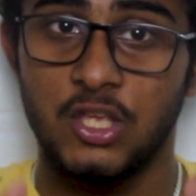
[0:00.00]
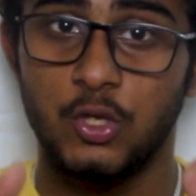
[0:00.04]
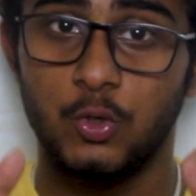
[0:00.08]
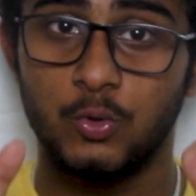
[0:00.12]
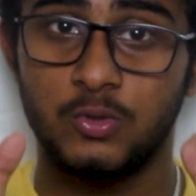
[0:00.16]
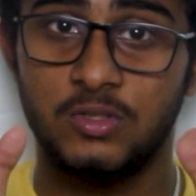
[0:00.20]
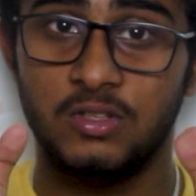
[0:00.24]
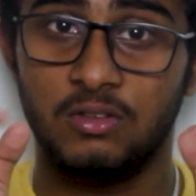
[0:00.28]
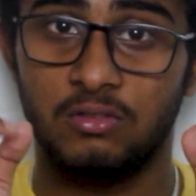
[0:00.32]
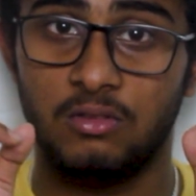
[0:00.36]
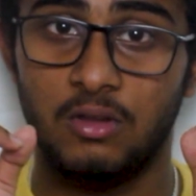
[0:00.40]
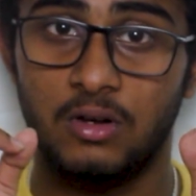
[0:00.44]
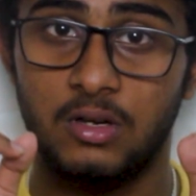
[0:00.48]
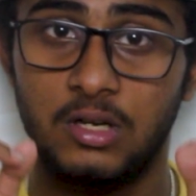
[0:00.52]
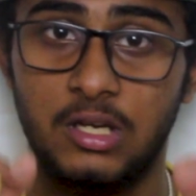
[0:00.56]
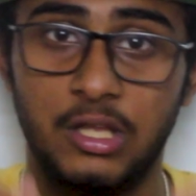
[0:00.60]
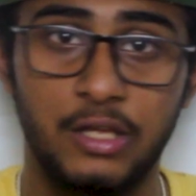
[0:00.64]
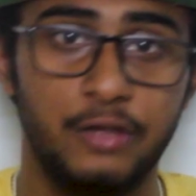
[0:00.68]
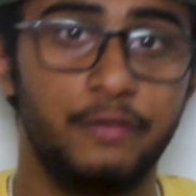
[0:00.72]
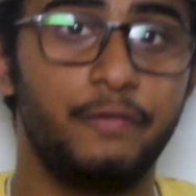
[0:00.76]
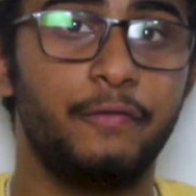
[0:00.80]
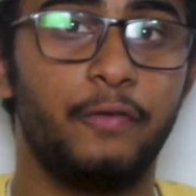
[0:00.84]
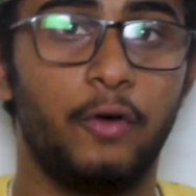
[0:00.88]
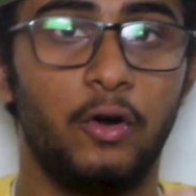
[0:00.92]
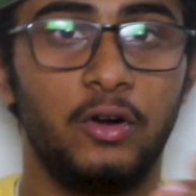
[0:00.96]
using the
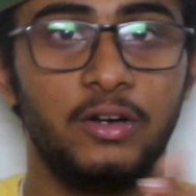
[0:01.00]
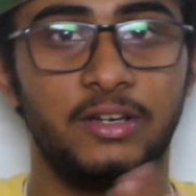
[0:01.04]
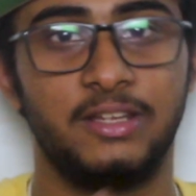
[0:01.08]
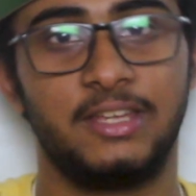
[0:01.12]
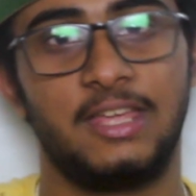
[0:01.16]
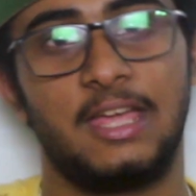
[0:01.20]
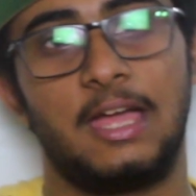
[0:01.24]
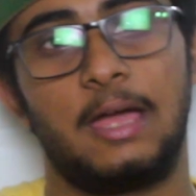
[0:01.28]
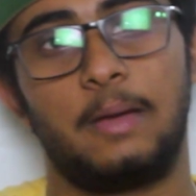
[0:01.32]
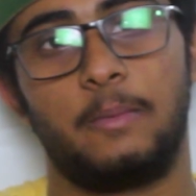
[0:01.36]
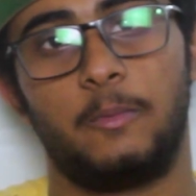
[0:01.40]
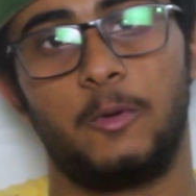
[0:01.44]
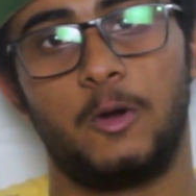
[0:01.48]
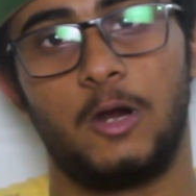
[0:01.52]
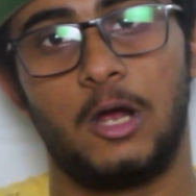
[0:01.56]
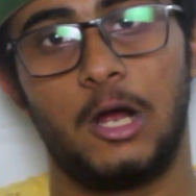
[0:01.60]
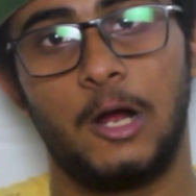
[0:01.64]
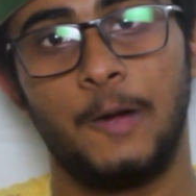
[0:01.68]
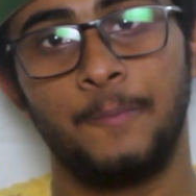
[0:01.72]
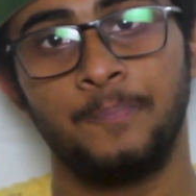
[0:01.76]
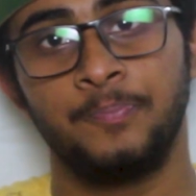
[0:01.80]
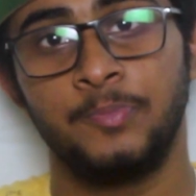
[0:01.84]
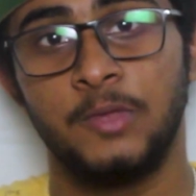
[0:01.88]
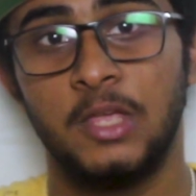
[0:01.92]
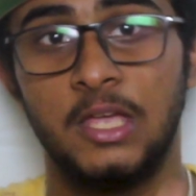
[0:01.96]
default
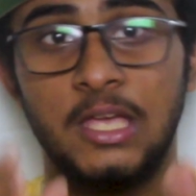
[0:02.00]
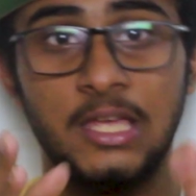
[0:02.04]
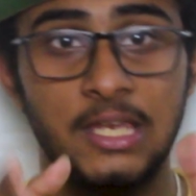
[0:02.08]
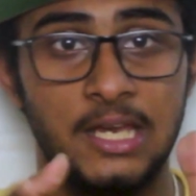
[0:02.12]
camera